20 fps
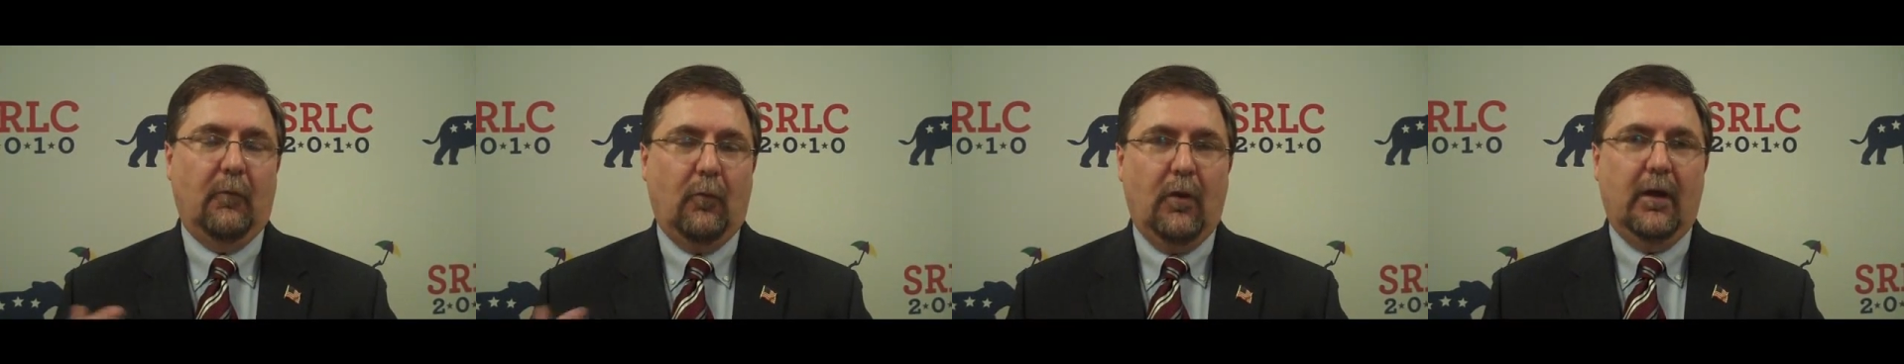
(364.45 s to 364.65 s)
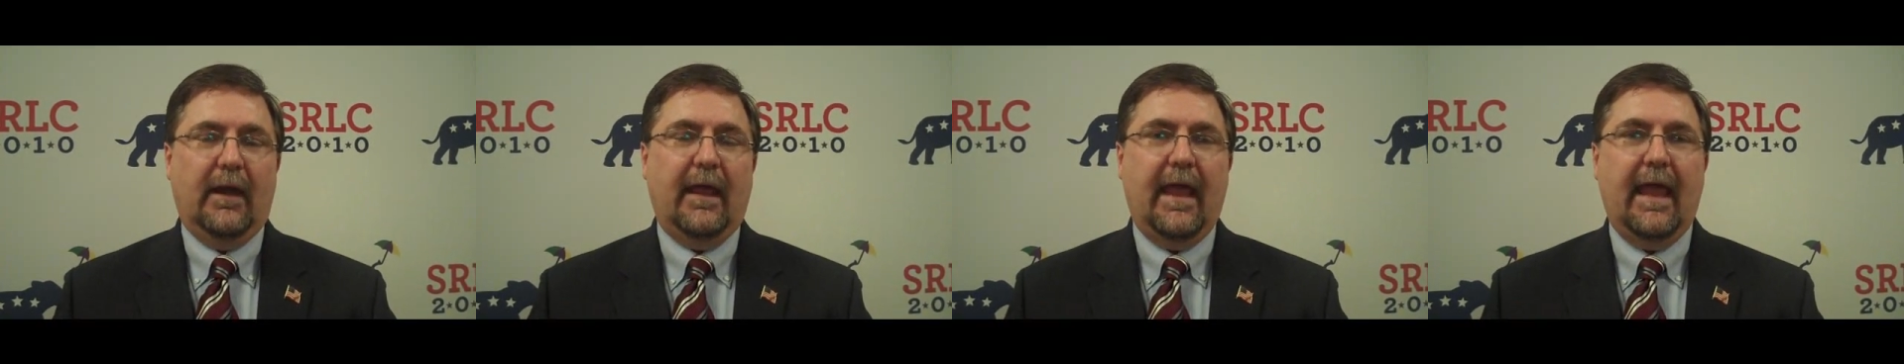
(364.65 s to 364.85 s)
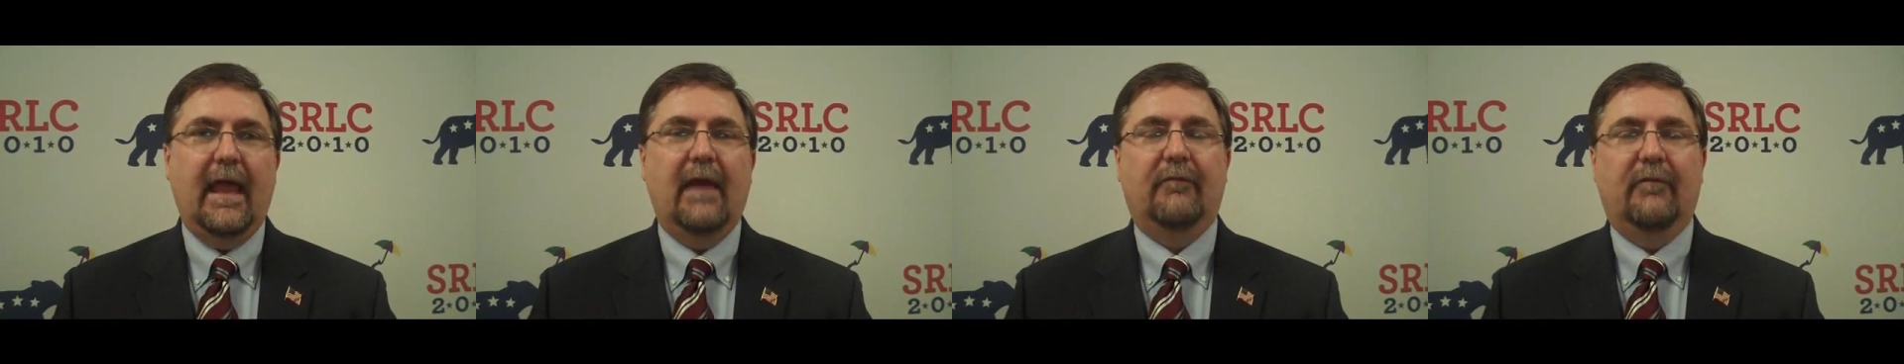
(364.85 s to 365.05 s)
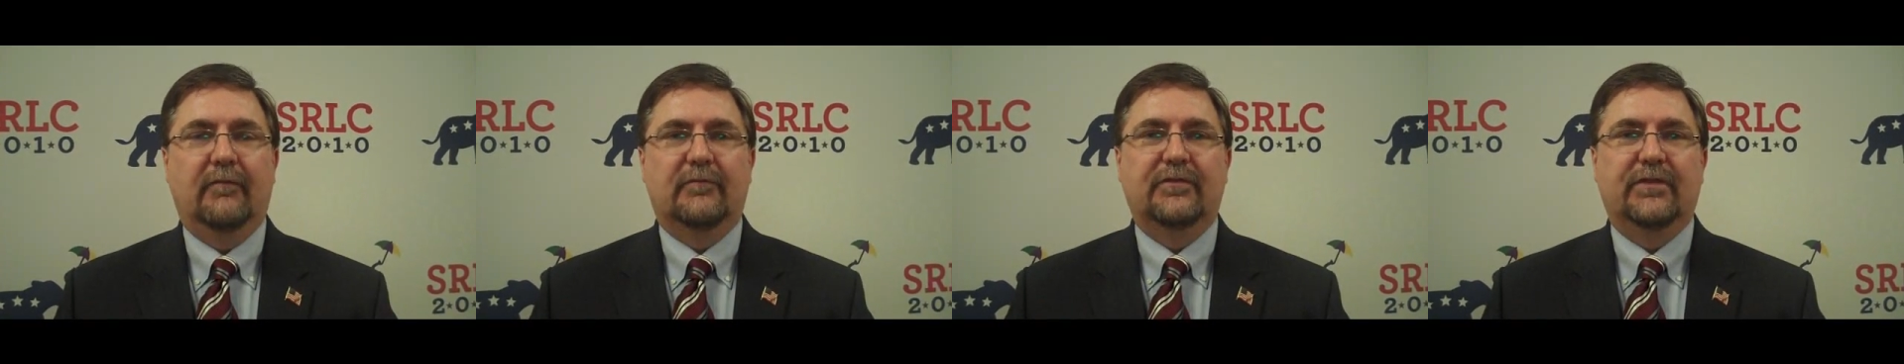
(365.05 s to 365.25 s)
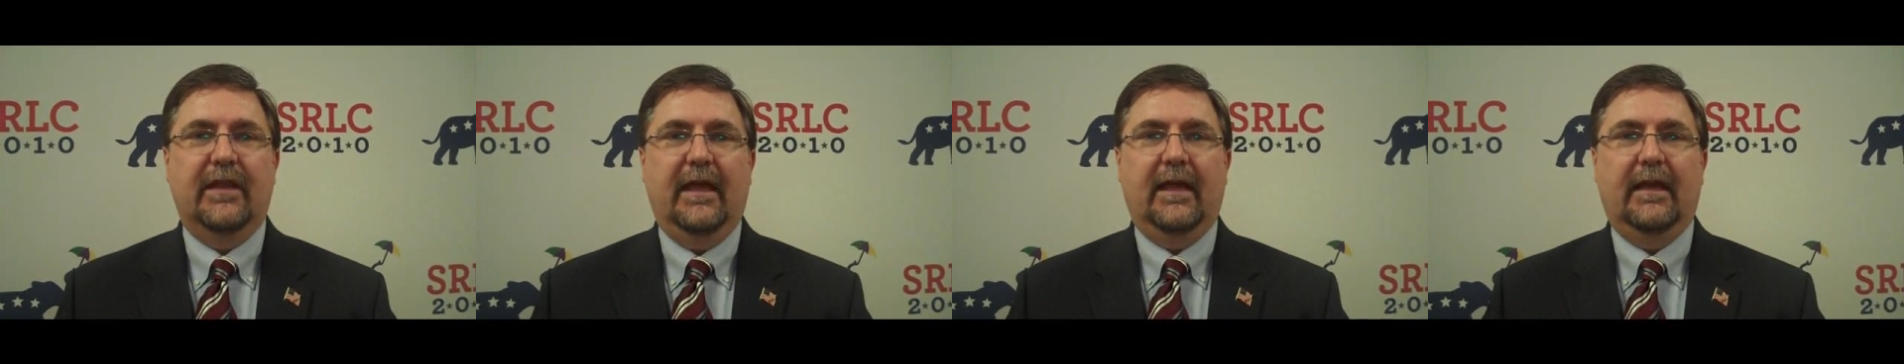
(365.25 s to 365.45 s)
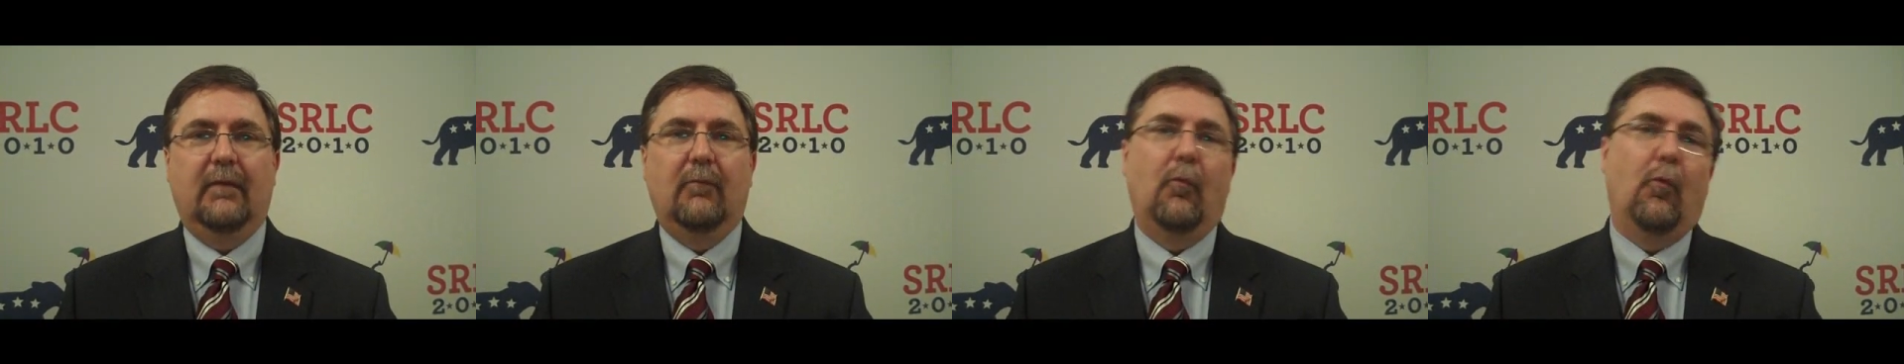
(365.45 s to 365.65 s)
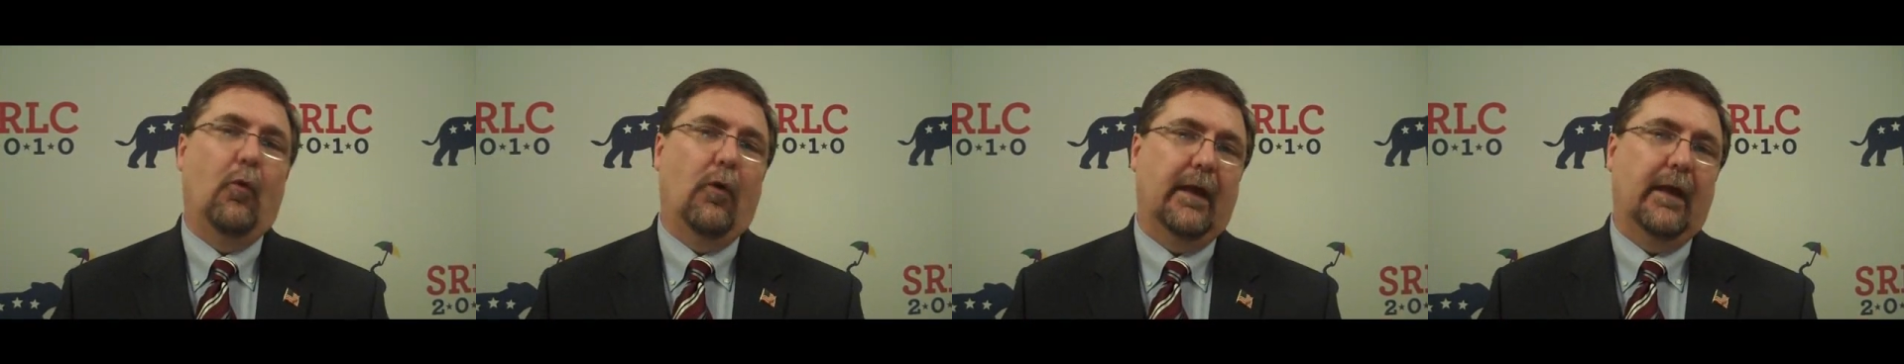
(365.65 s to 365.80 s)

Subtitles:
one half of Chatham,